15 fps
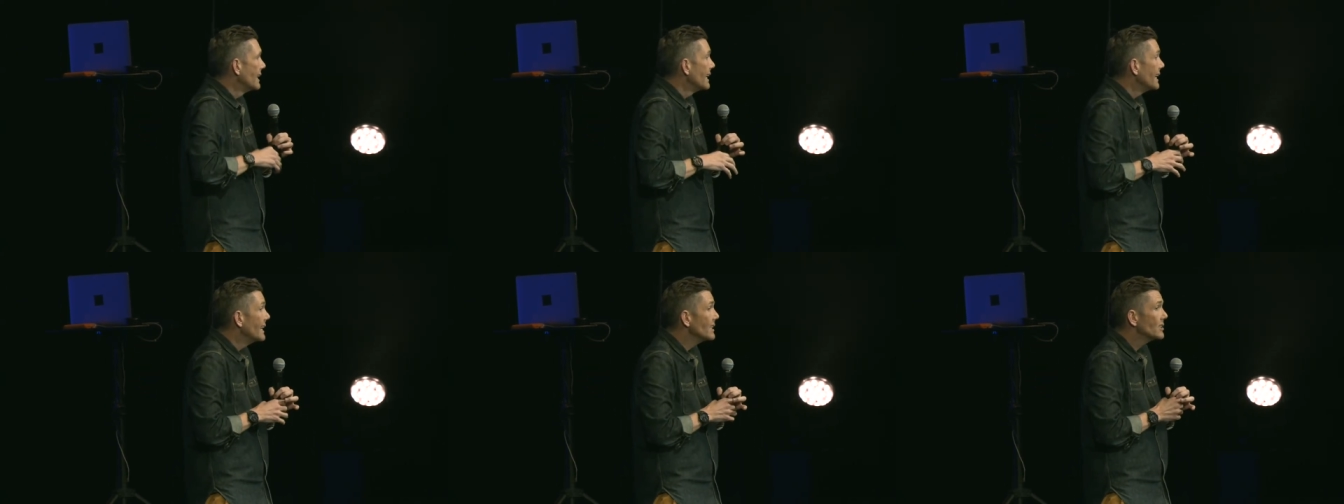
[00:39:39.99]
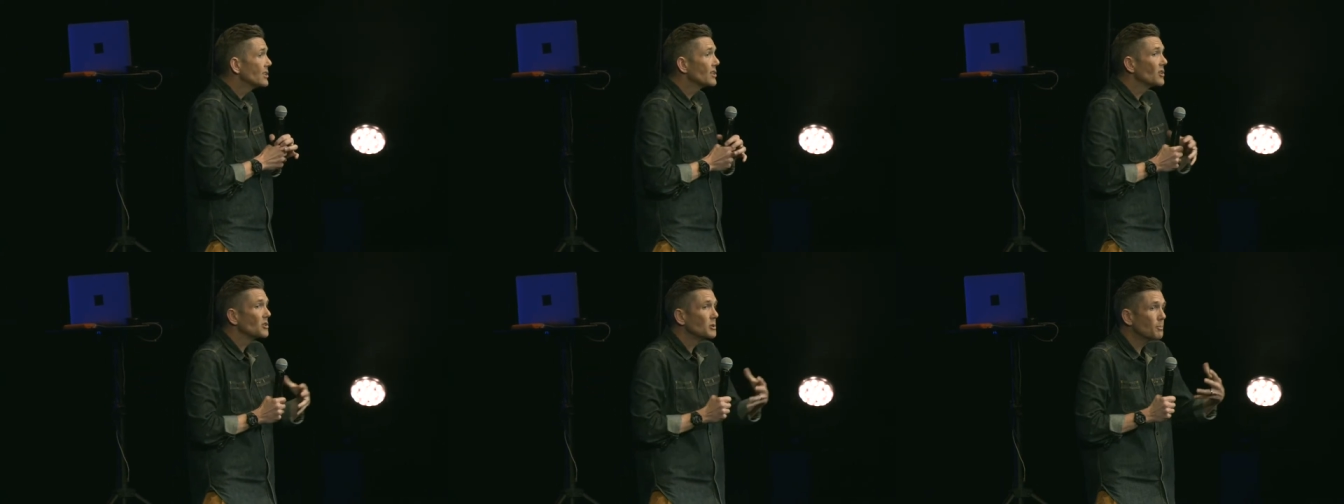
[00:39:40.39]
into
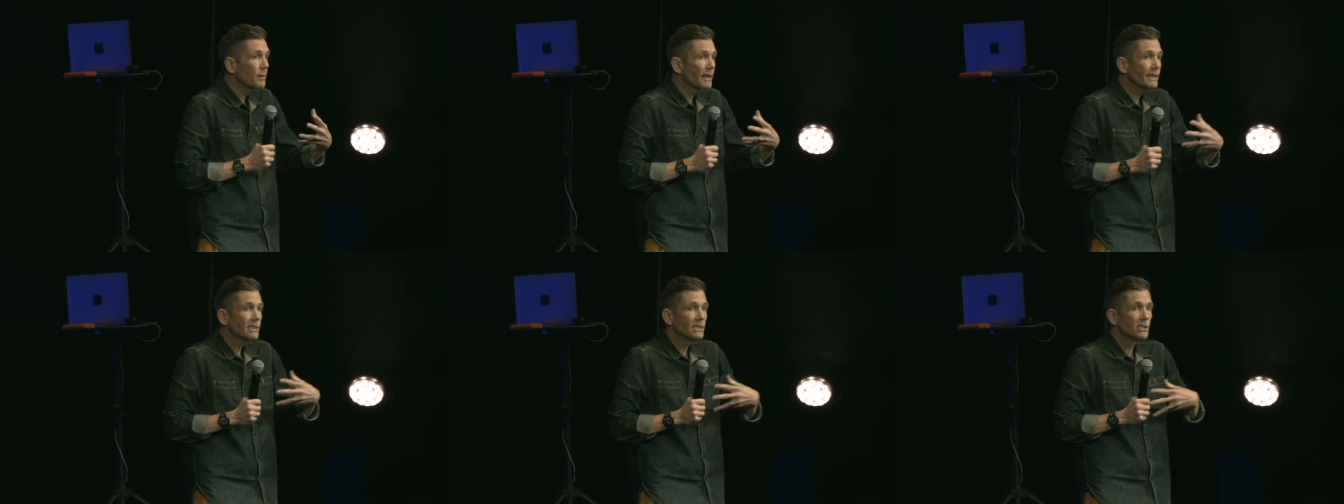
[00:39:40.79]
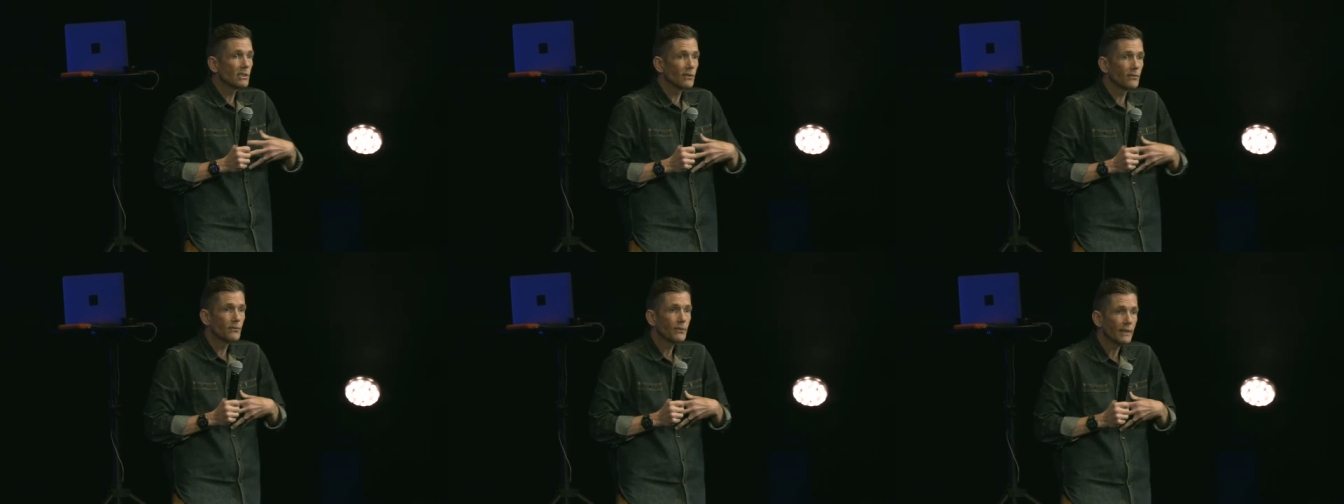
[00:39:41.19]
those places
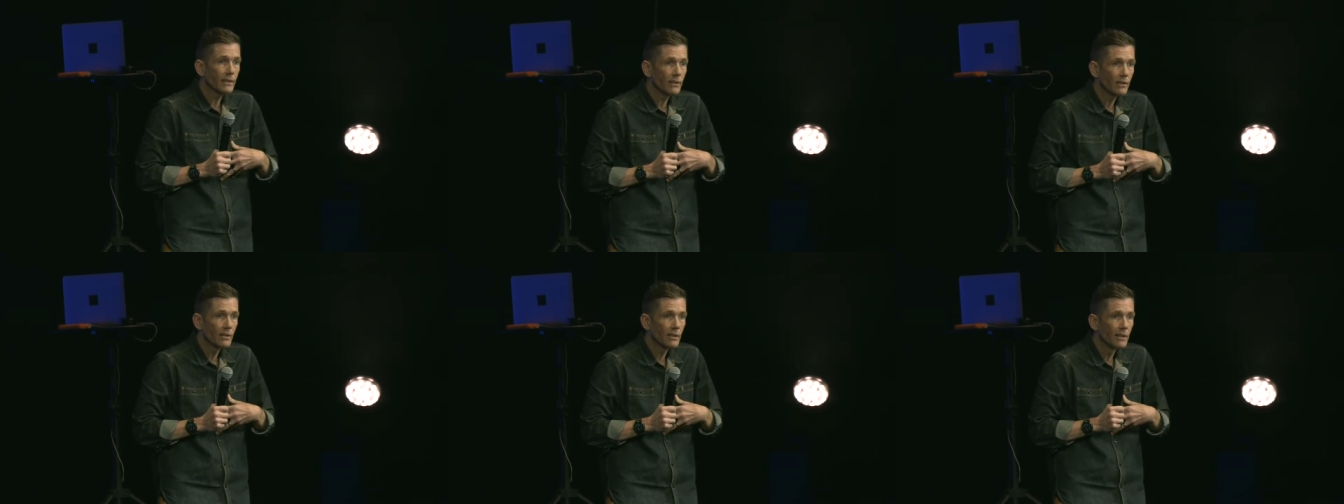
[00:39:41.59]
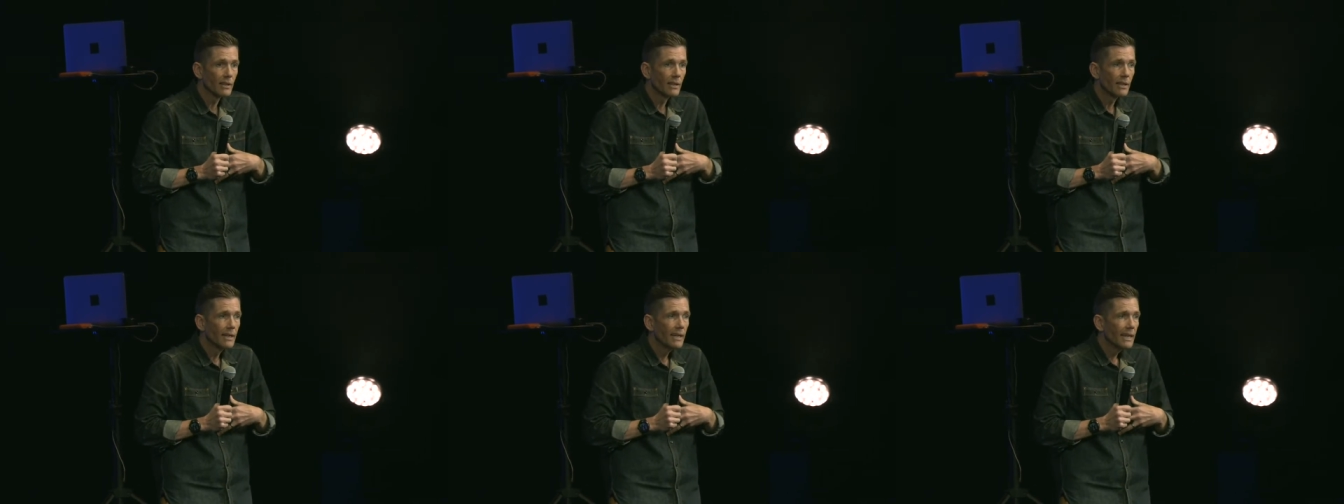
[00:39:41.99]
of fear,
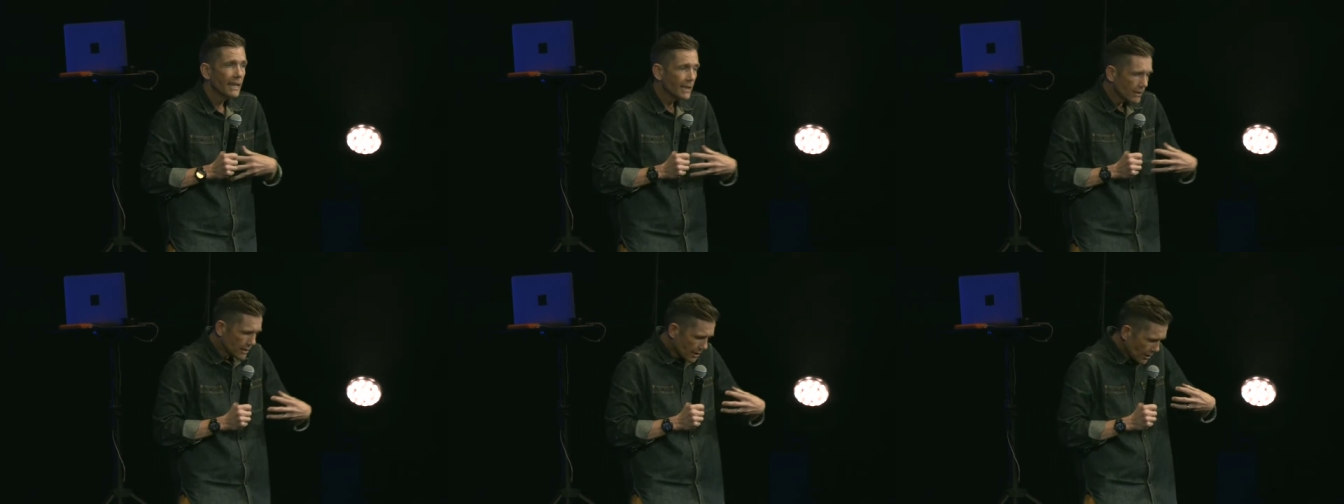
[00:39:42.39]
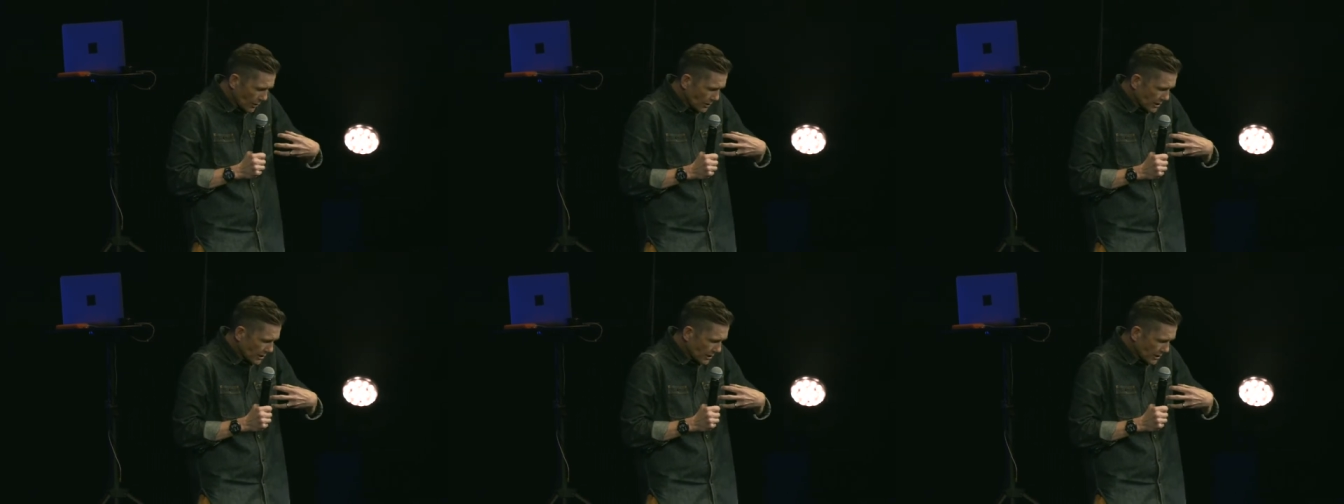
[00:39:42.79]
into those